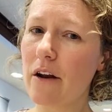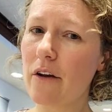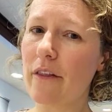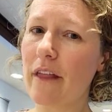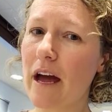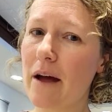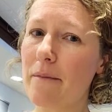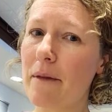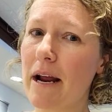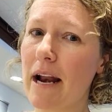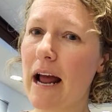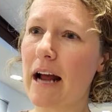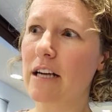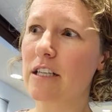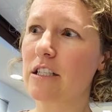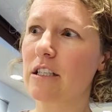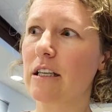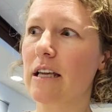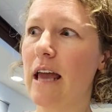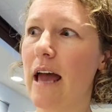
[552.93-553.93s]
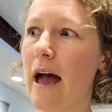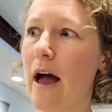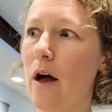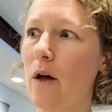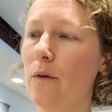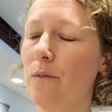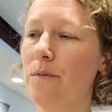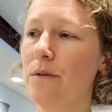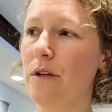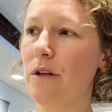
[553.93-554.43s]
that might actually
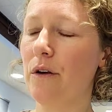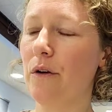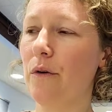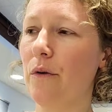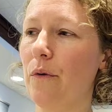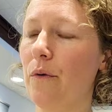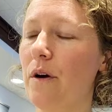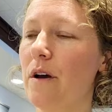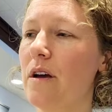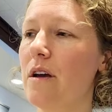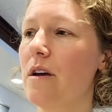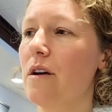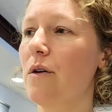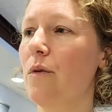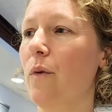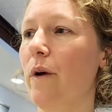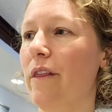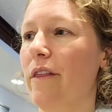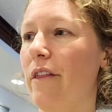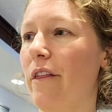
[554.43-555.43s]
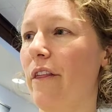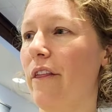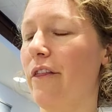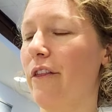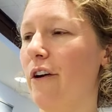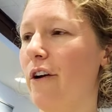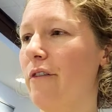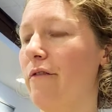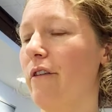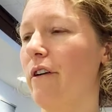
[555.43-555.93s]
help you with the
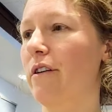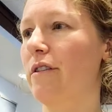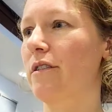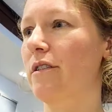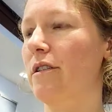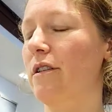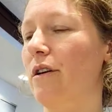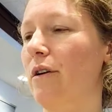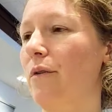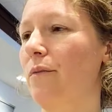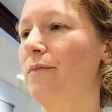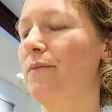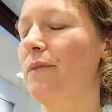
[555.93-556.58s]
third verse too.